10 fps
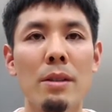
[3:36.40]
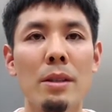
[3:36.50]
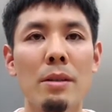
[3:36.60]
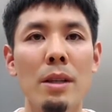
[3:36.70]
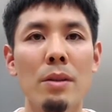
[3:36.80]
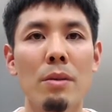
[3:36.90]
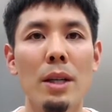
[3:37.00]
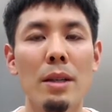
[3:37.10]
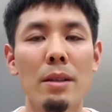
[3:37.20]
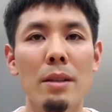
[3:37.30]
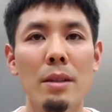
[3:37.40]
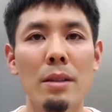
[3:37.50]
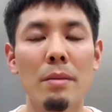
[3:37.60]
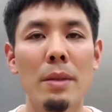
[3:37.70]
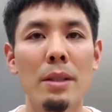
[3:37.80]
The message click
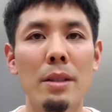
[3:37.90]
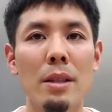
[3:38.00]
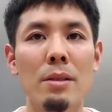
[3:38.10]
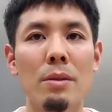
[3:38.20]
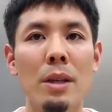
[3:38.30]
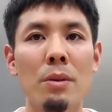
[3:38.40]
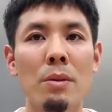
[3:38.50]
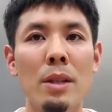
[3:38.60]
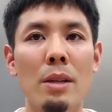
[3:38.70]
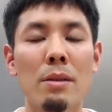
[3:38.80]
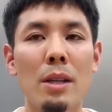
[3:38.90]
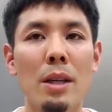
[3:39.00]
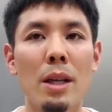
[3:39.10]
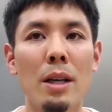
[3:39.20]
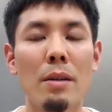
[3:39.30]
rate is a percentage
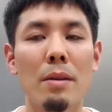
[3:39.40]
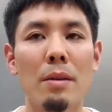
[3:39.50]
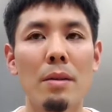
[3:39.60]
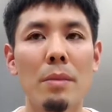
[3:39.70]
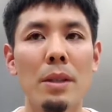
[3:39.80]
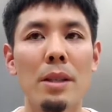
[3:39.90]
of clicks